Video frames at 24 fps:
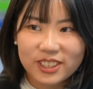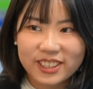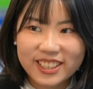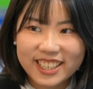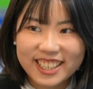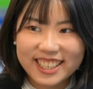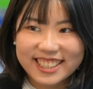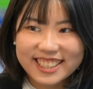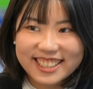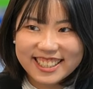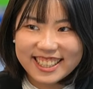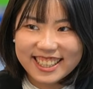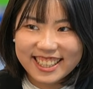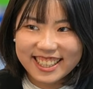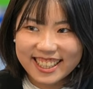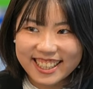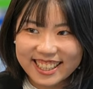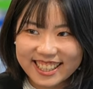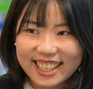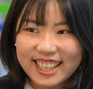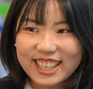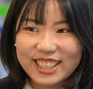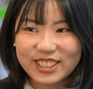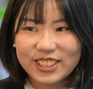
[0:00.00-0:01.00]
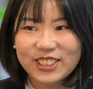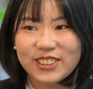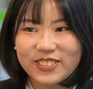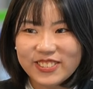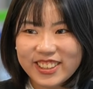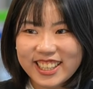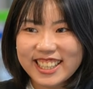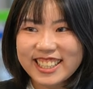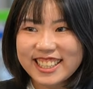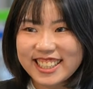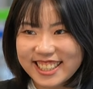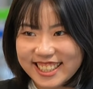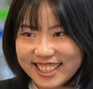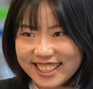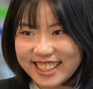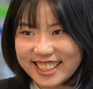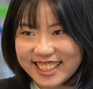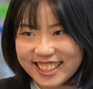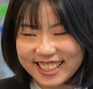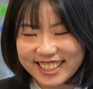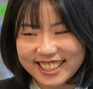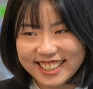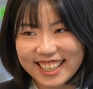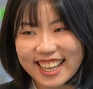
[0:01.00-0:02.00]
translate to
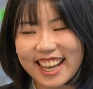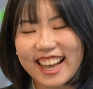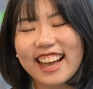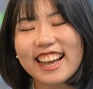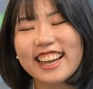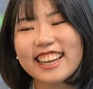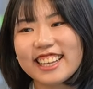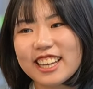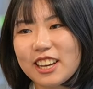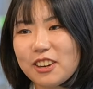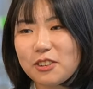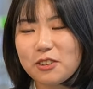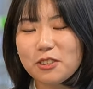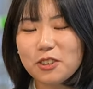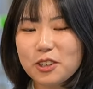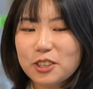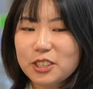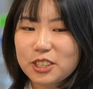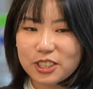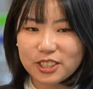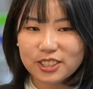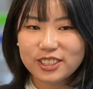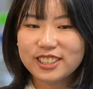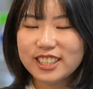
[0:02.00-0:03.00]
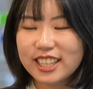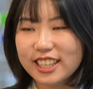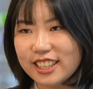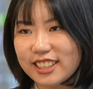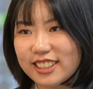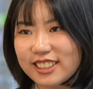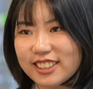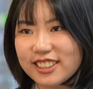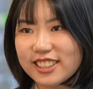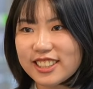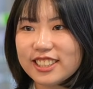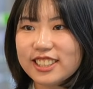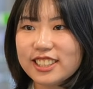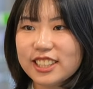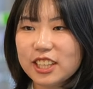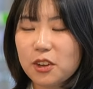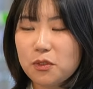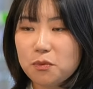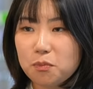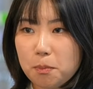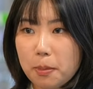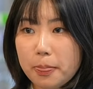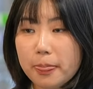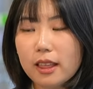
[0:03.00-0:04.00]
anything. Right. Yeah, or just English.
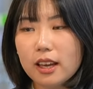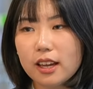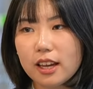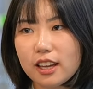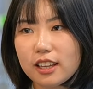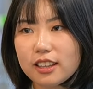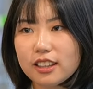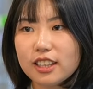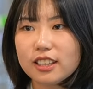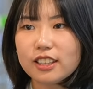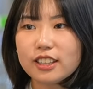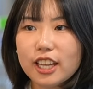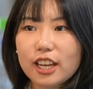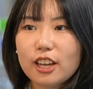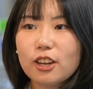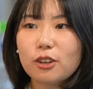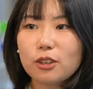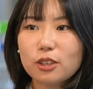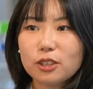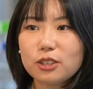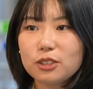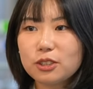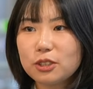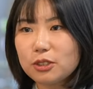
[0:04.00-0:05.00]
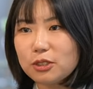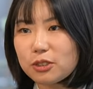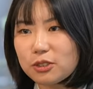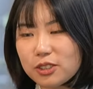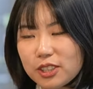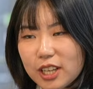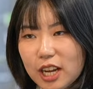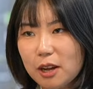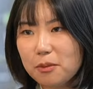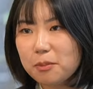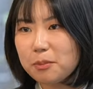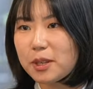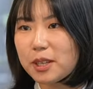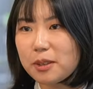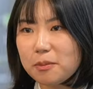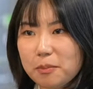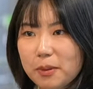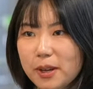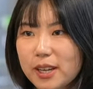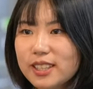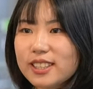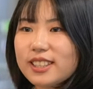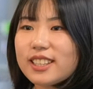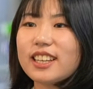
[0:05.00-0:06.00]
Right. And then they also copy and
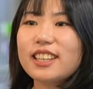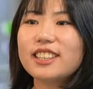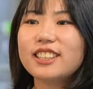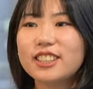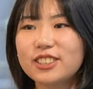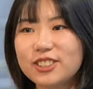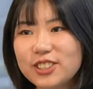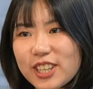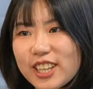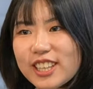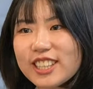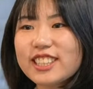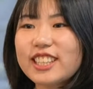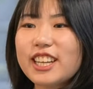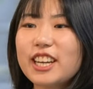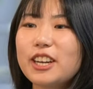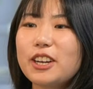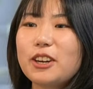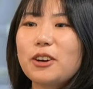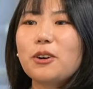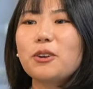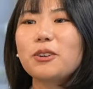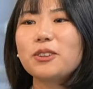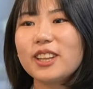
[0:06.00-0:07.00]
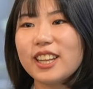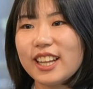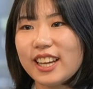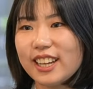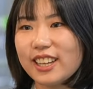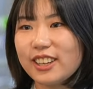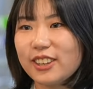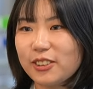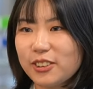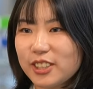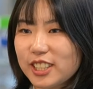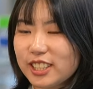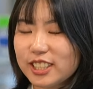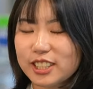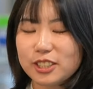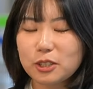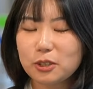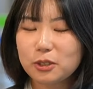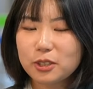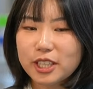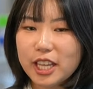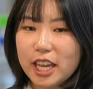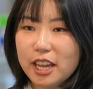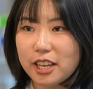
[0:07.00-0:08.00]
paste and then change their own language.
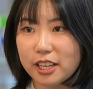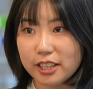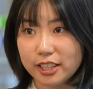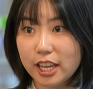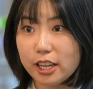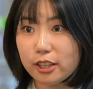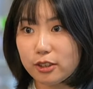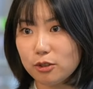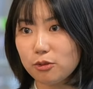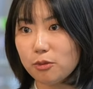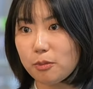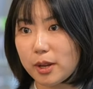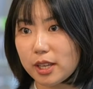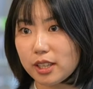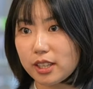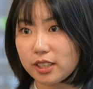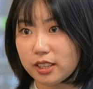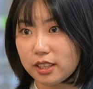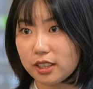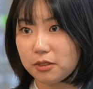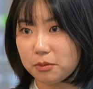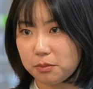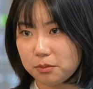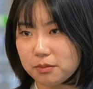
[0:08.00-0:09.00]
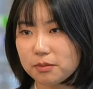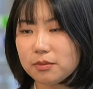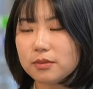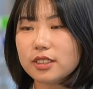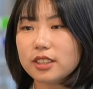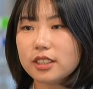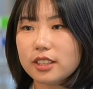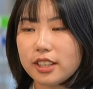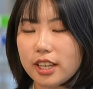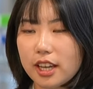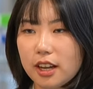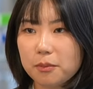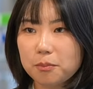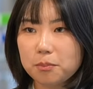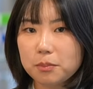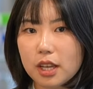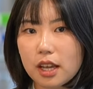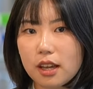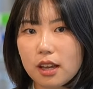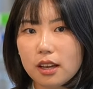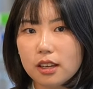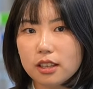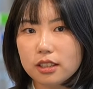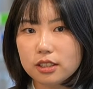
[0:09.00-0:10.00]
Right. So take, take too Takes many. Takes too much time. Yeah.
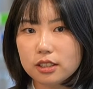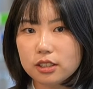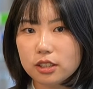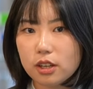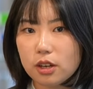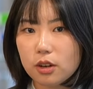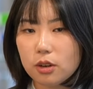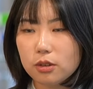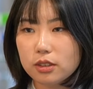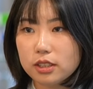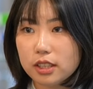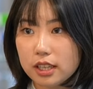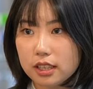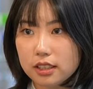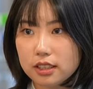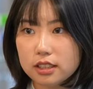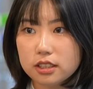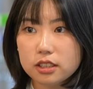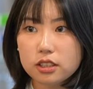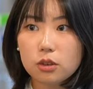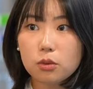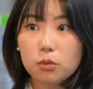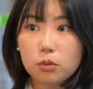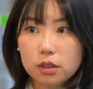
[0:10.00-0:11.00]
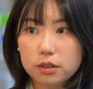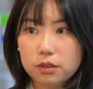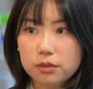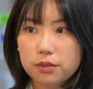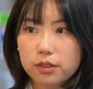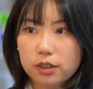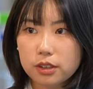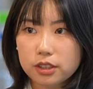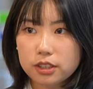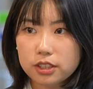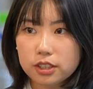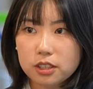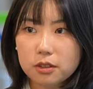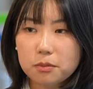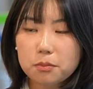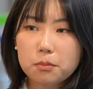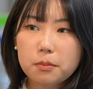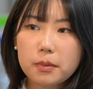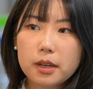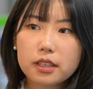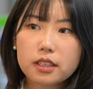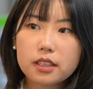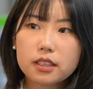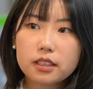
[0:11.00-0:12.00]
So that is the one function.
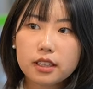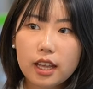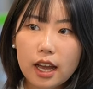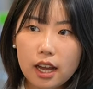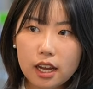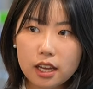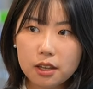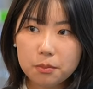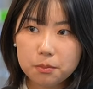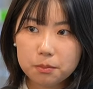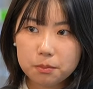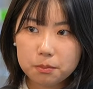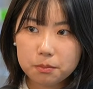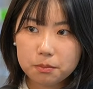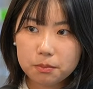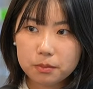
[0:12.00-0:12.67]
Many type